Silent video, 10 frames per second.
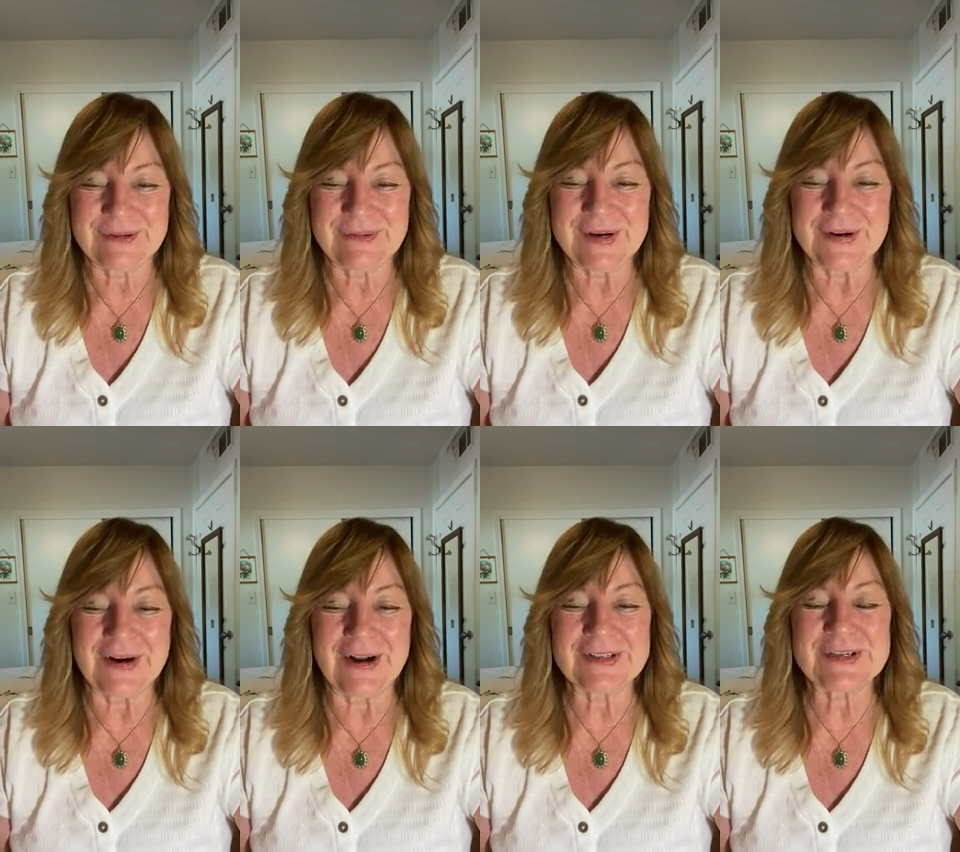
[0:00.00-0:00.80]
We are
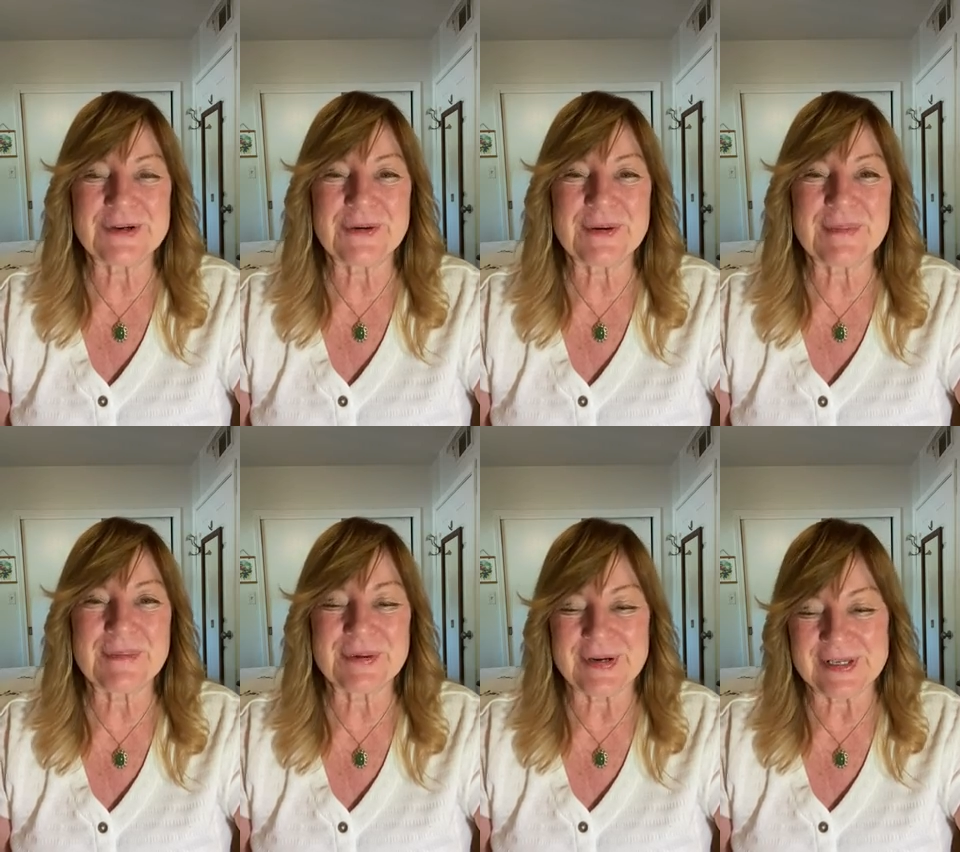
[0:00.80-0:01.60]
also to
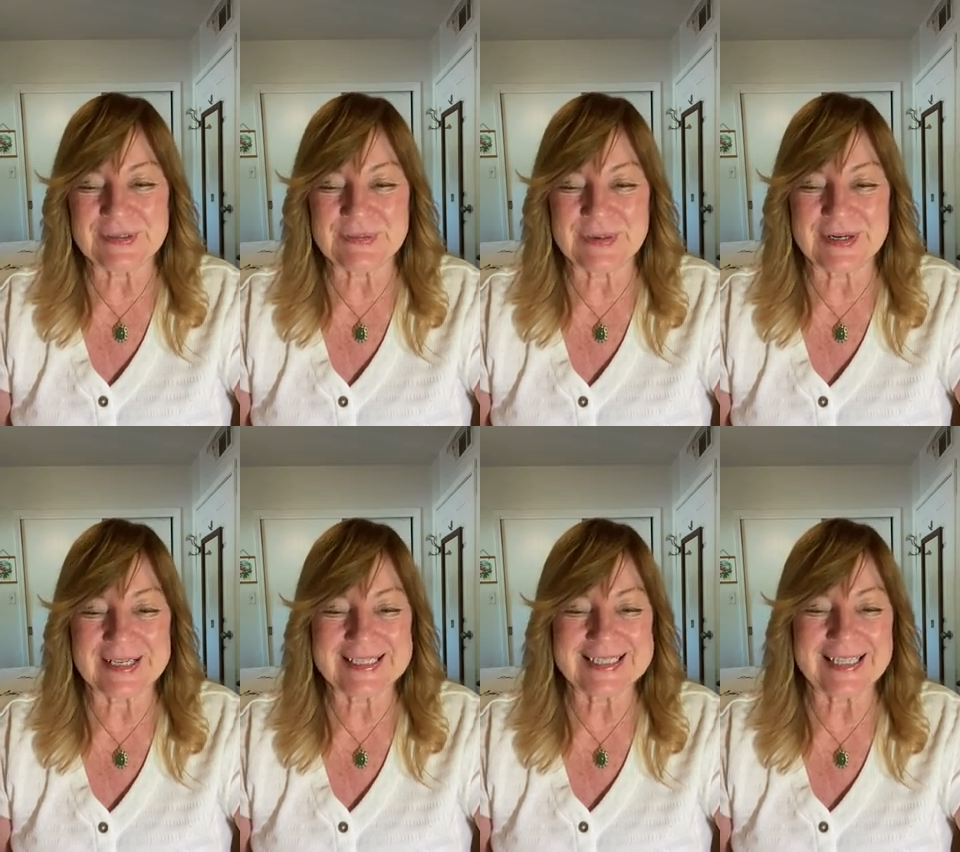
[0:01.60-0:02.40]
remember his
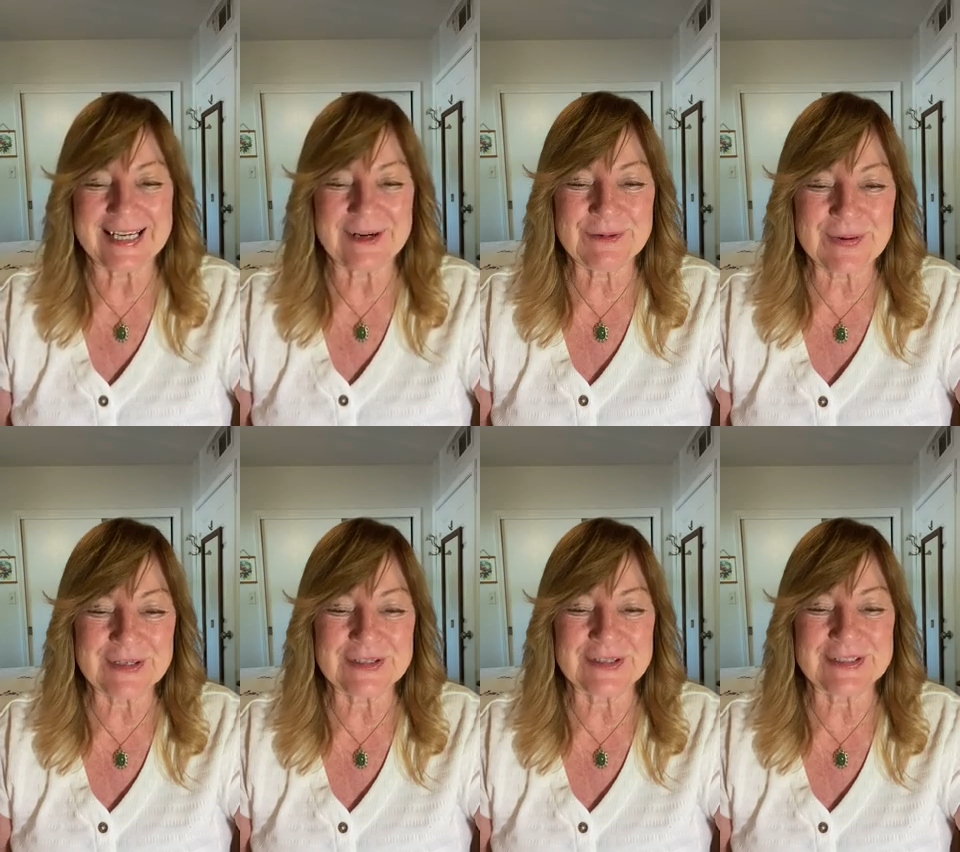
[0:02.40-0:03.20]
works and
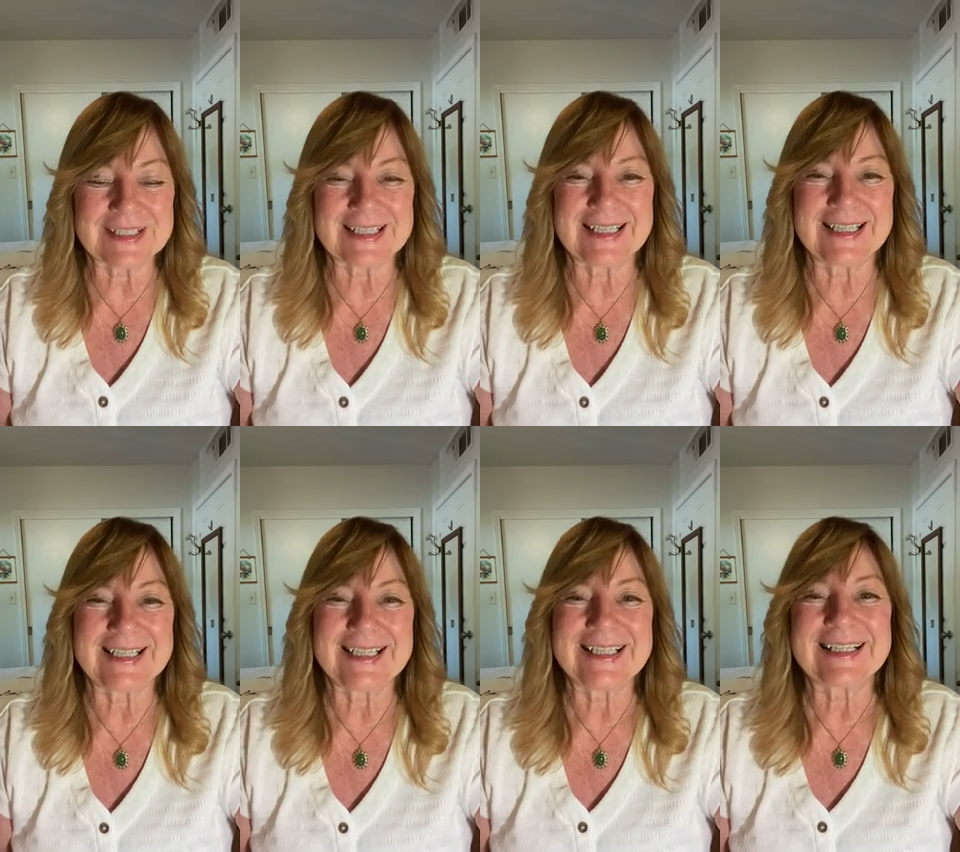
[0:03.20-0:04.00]
wonders
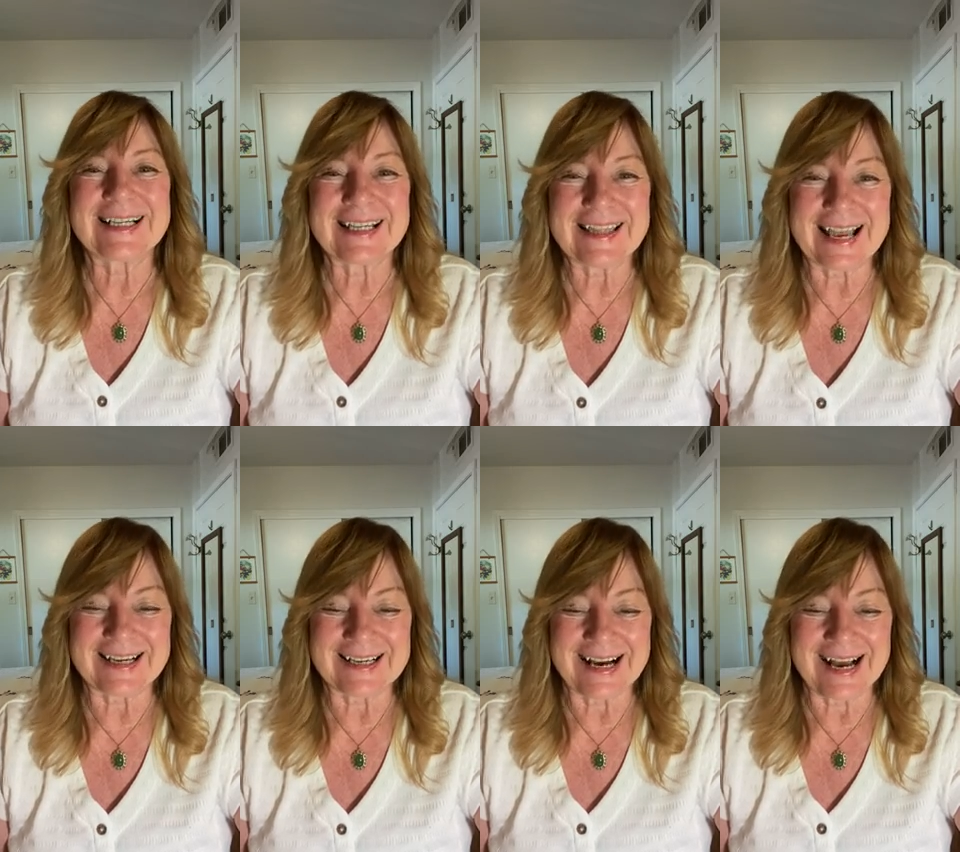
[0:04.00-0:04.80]
that
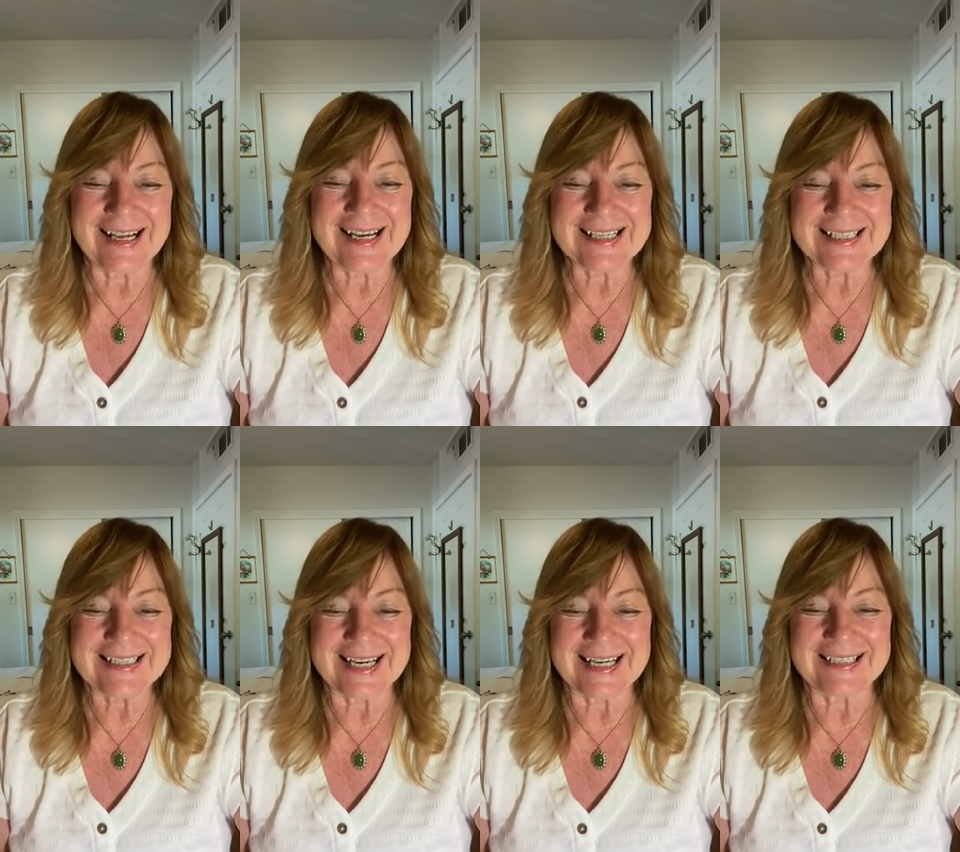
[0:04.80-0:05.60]
God has
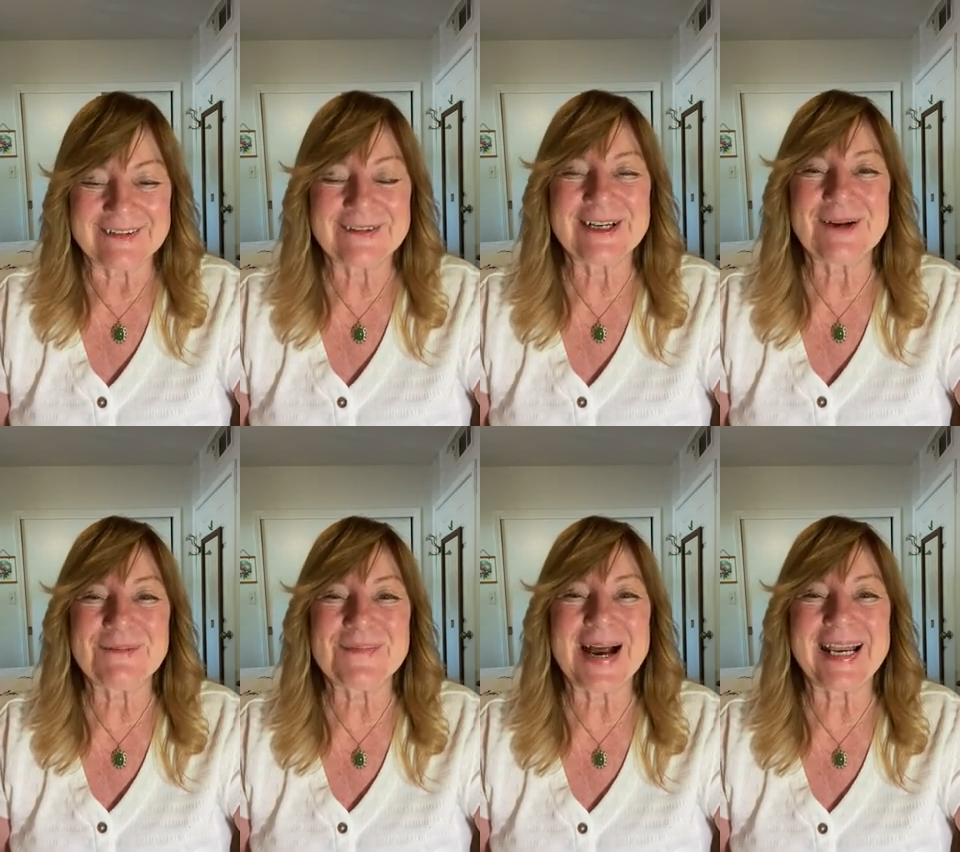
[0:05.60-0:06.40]
done. What a
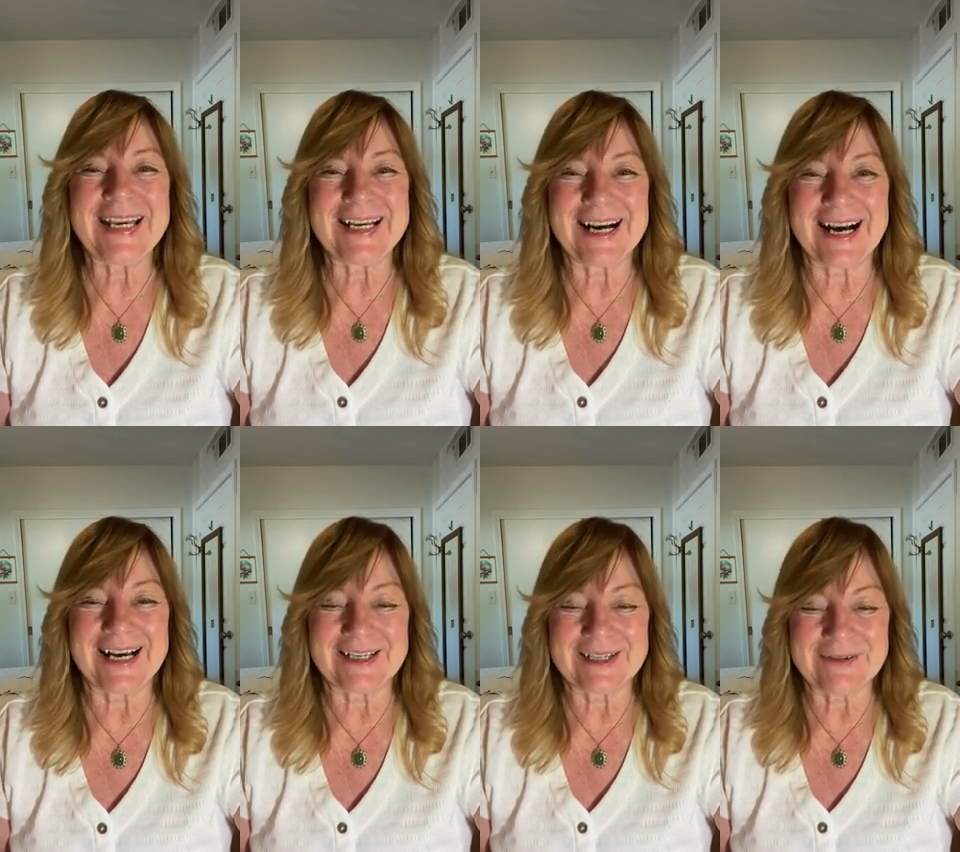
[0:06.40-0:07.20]
mighty
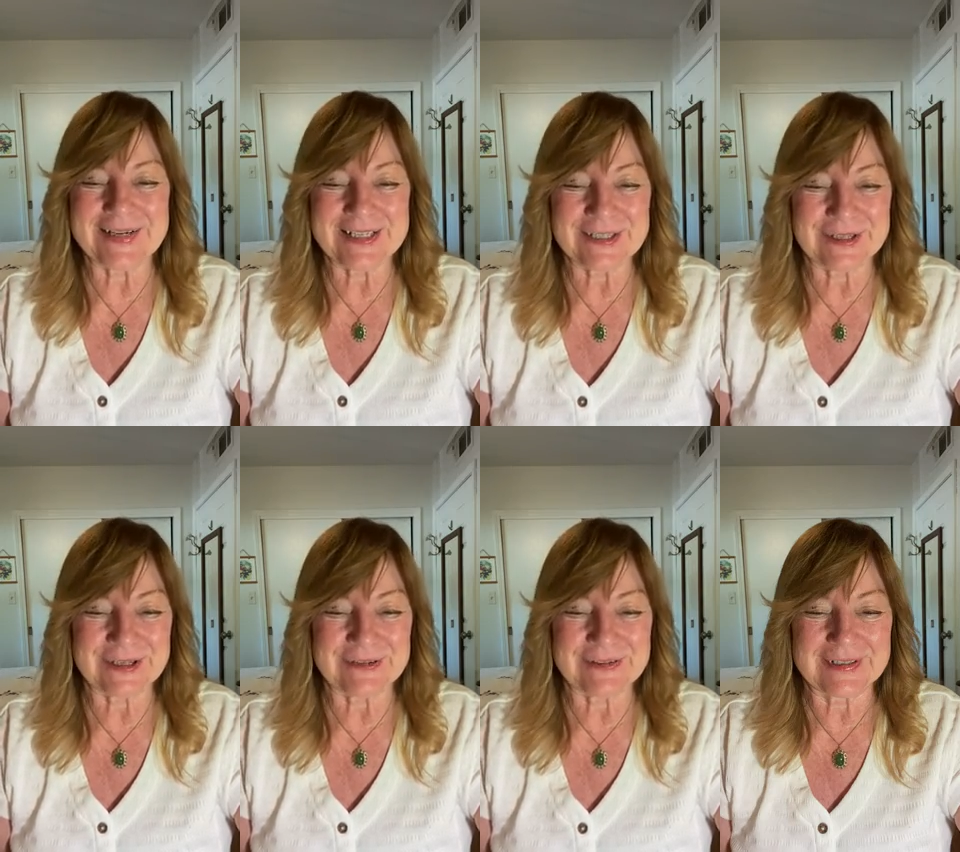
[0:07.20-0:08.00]
God we serve.